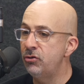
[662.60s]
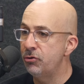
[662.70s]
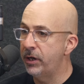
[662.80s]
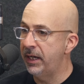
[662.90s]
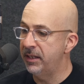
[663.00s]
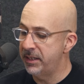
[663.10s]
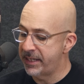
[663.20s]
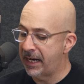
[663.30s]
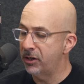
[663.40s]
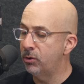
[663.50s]
is you're getting the
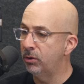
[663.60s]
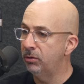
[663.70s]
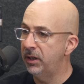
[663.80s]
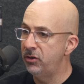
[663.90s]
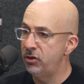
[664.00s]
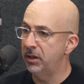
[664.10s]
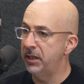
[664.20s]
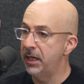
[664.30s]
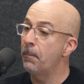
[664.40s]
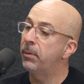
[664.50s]
technical
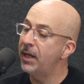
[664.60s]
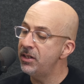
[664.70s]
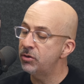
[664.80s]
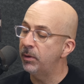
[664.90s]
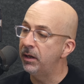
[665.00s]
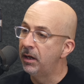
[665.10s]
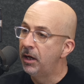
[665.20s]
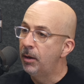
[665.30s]
agility and placement,